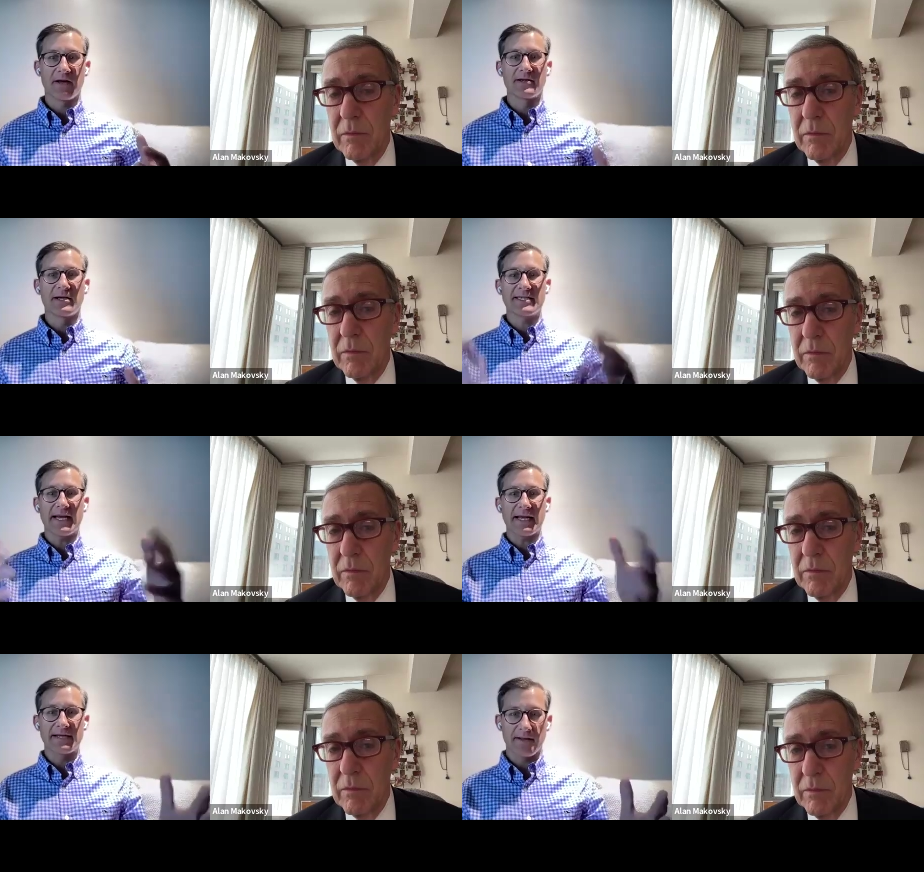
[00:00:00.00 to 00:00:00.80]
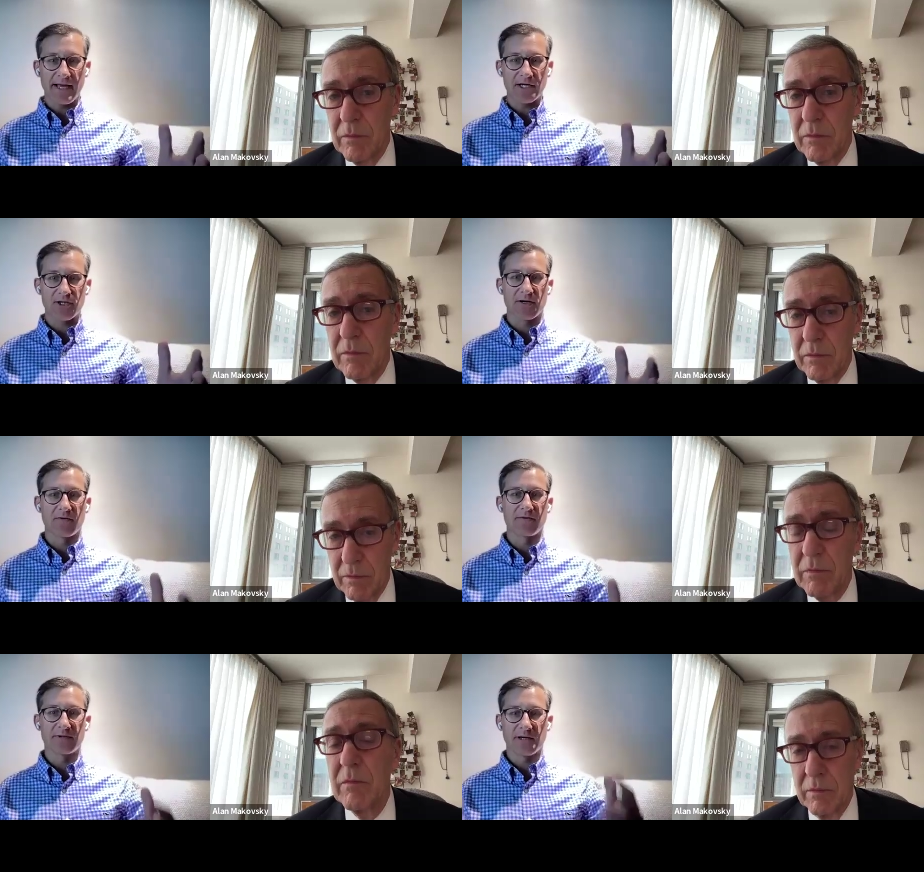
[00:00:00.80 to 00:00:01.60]
Speaker 1: a, a second
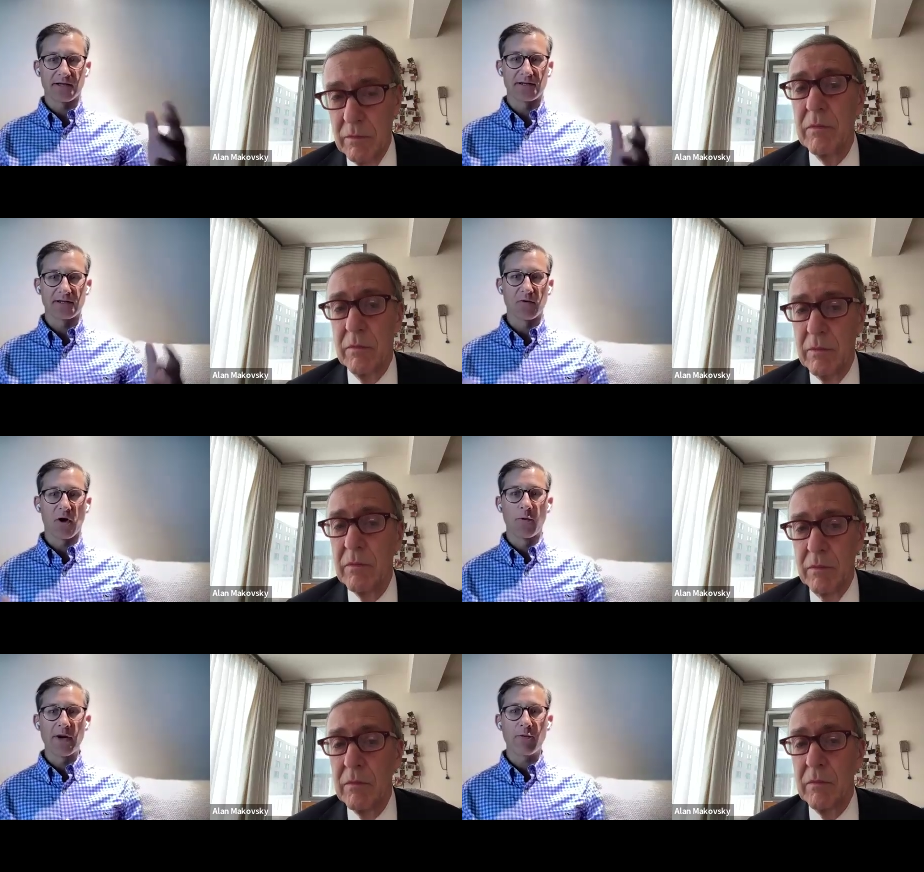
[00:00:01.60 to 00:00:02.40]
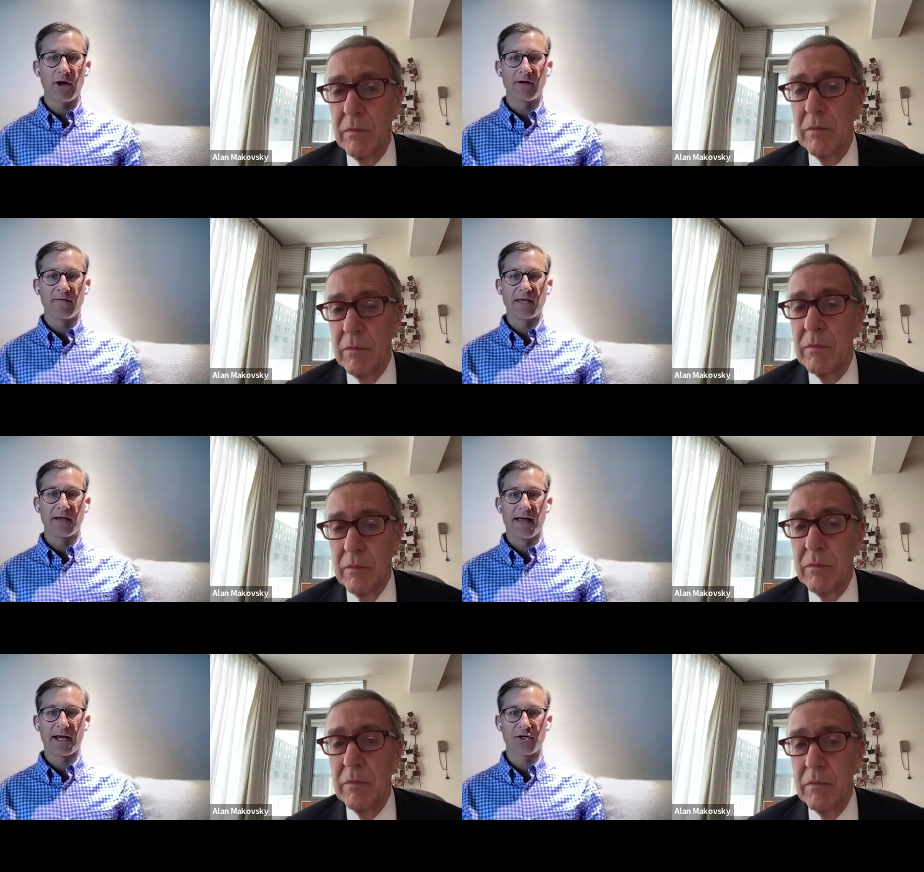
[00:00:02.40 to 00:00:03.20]
election, a, a, rerun of
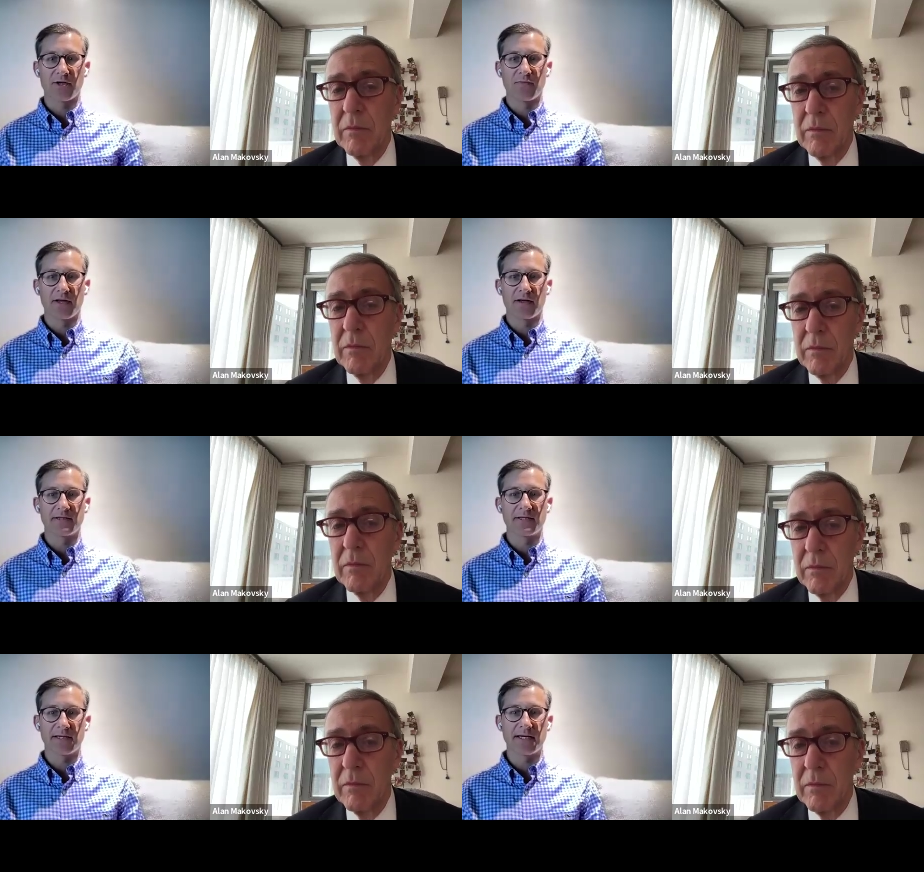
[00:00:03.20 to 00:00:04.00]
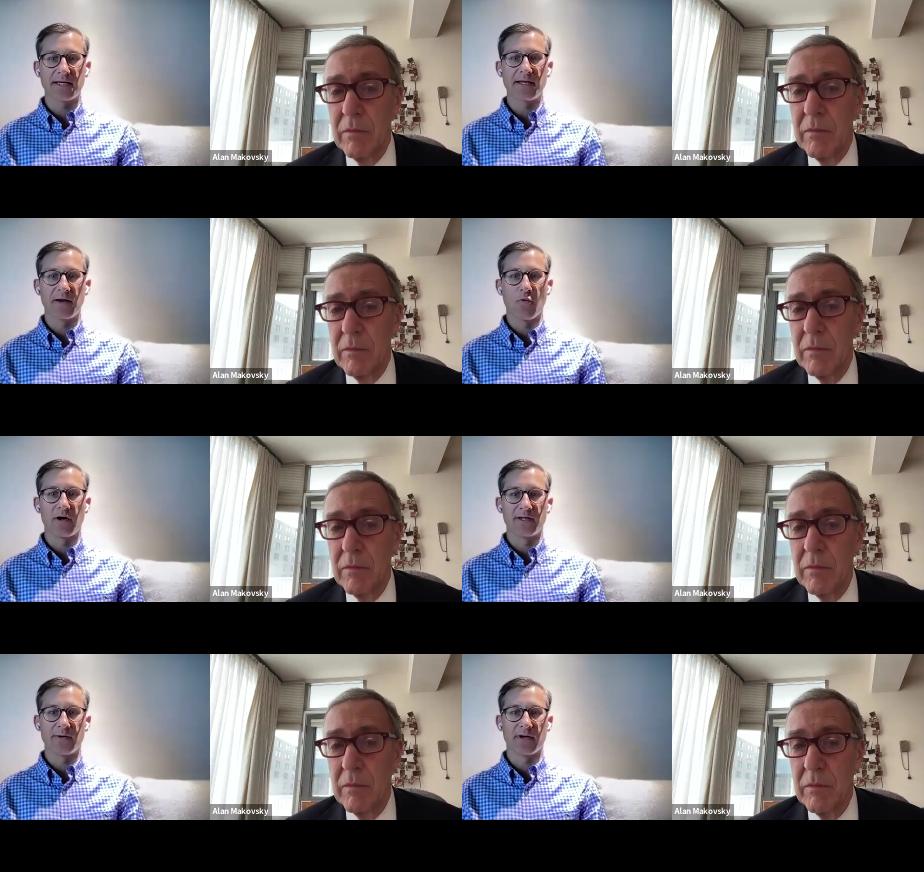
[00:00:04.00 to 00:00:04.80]
the election, because he, he didn't
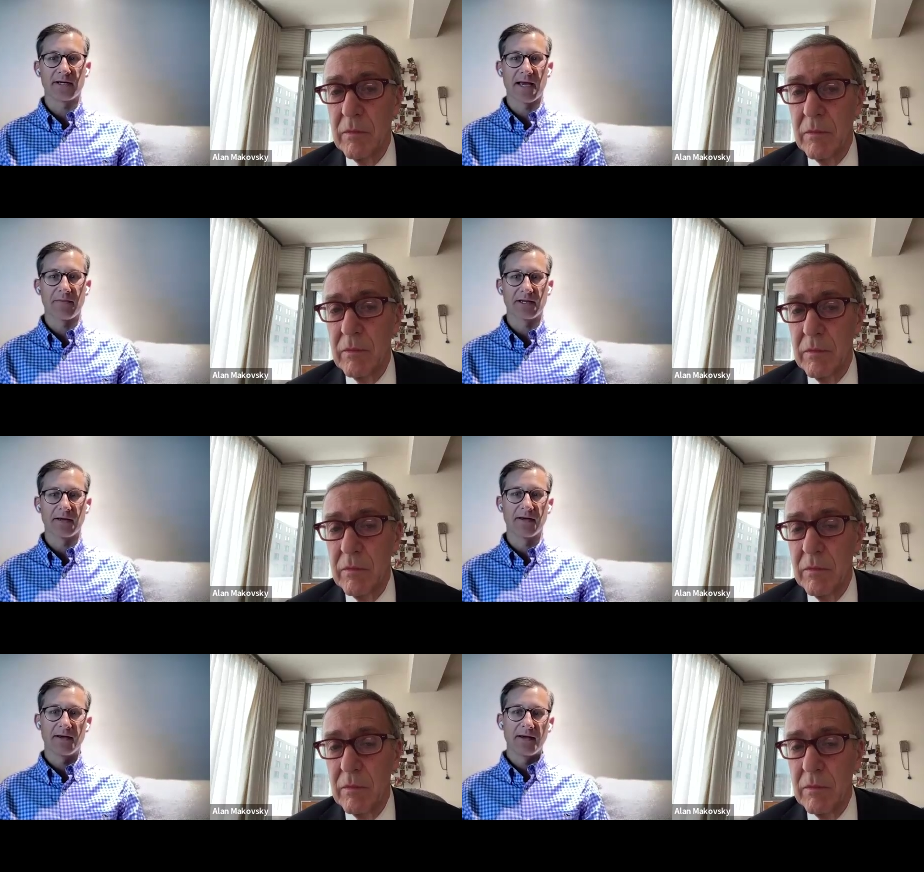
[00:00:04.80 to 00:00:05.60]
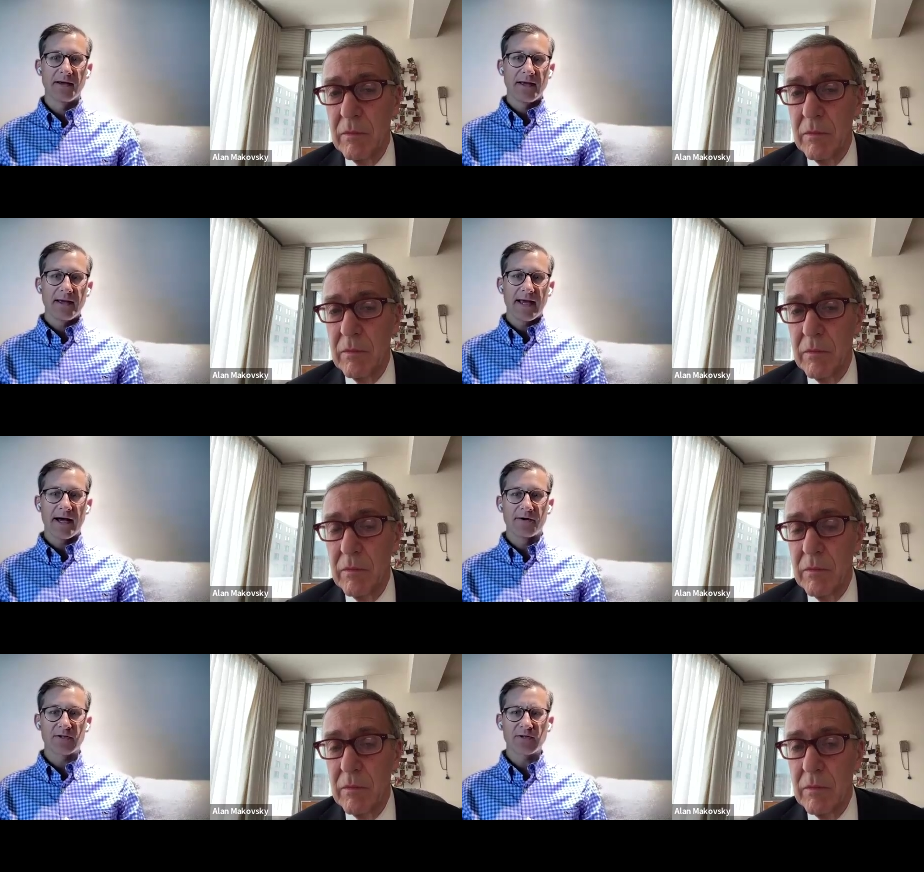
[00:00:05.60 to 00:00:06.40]
want to accept it.
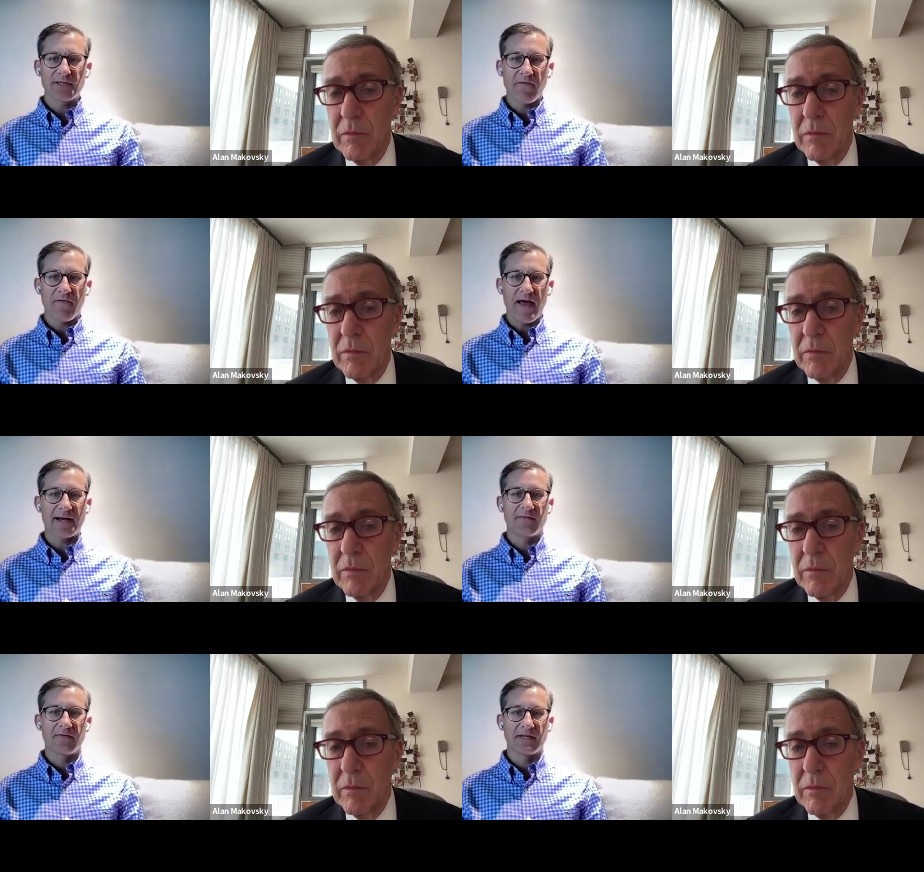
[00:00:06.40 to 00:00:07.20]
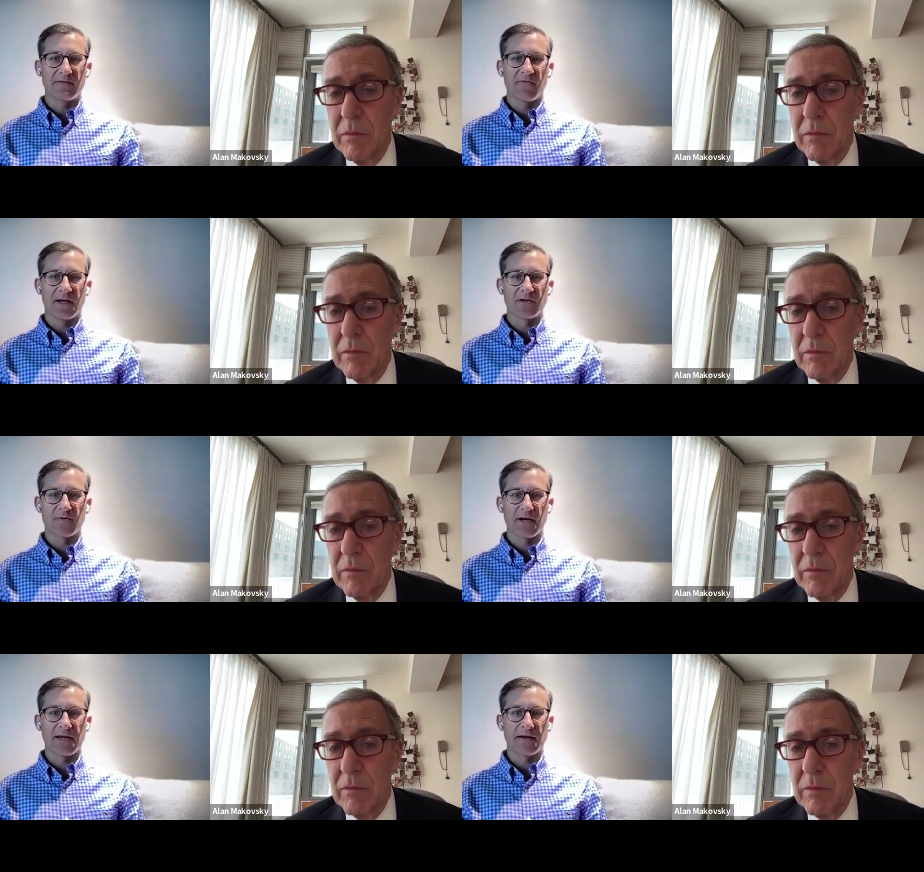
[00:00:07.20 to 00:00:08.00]
Uh, so the fact of this
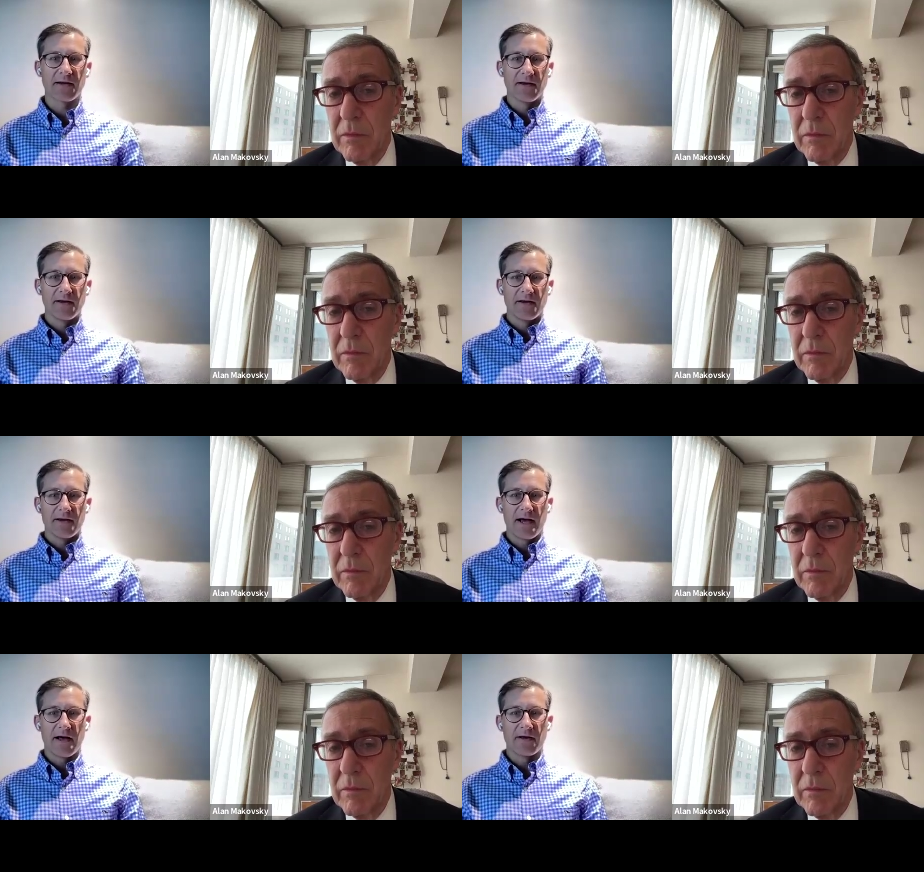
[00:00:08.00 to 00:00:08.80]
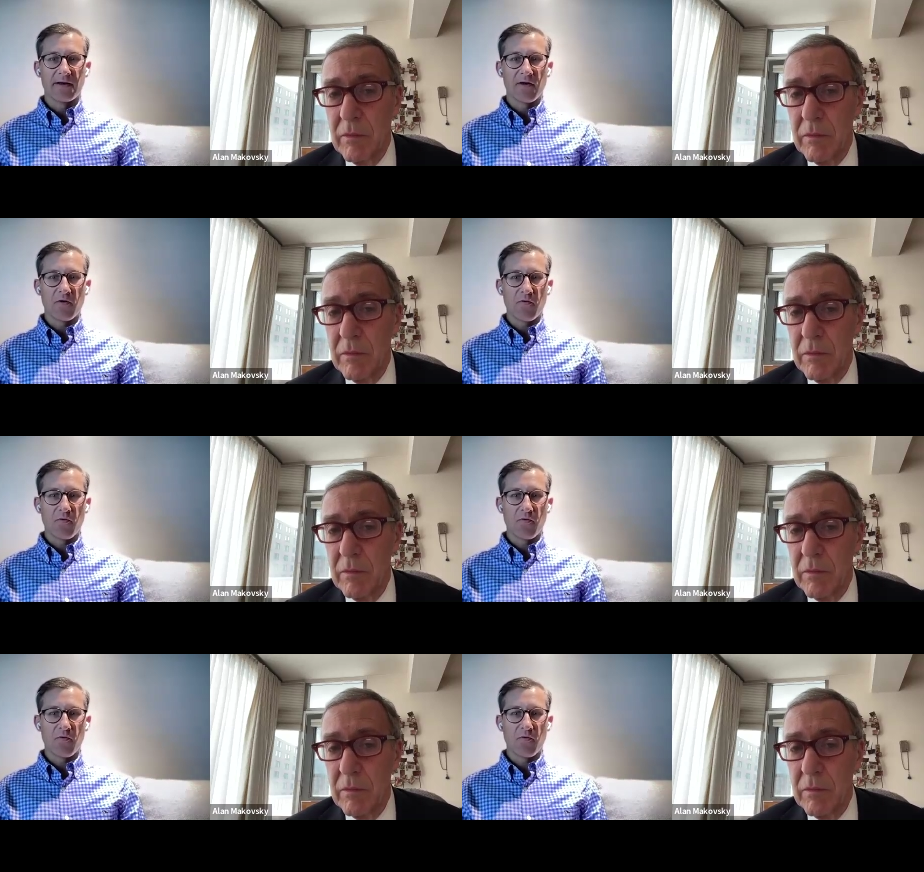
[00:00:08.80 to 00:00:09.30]
victory, uh,